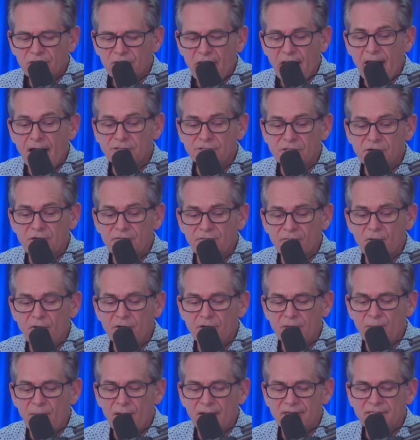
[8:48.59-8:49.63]
Actually, a friend
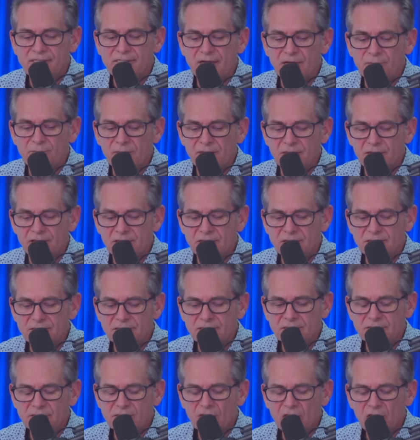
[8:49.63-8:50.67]
of mine sent me
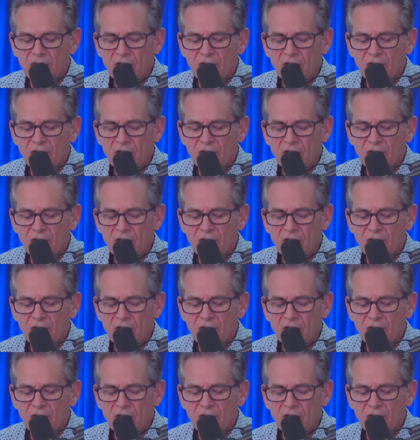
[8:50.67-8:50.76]
this.